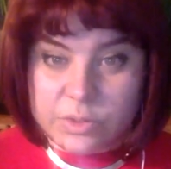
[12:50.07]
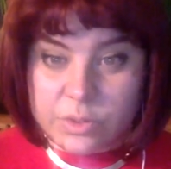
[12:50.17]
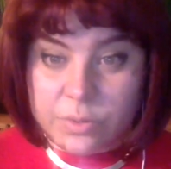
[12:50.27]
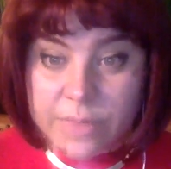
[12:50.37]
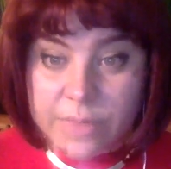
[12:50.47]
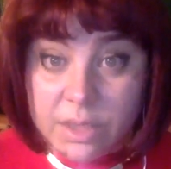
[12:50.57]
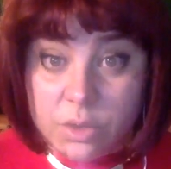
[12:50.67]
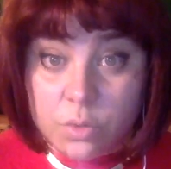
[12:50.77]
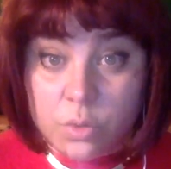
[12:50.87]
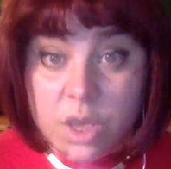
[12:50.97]
So thank
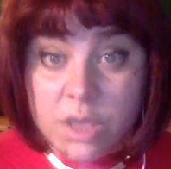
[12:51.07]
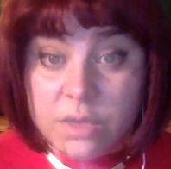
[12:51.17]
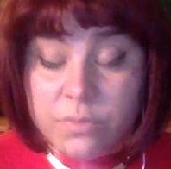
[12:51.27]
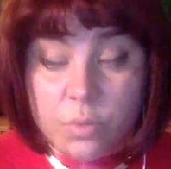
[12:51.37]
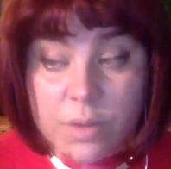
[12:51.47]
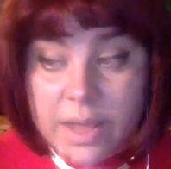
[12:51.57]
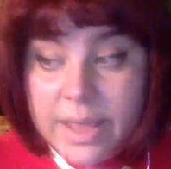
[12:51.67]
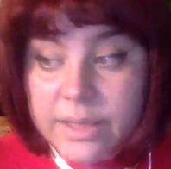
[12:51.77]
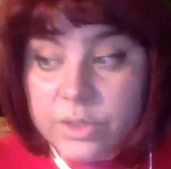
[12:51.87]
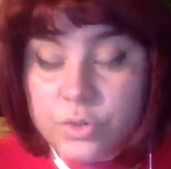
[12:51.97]
you. If you
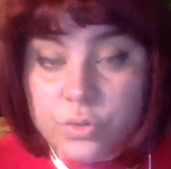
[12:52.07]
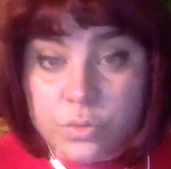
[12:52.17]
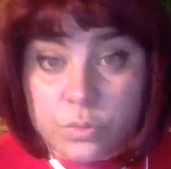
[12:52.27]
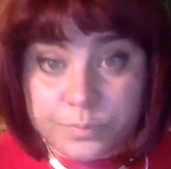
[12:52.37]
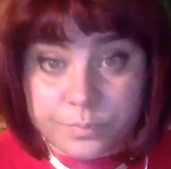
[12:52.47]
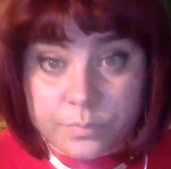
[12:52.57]
like to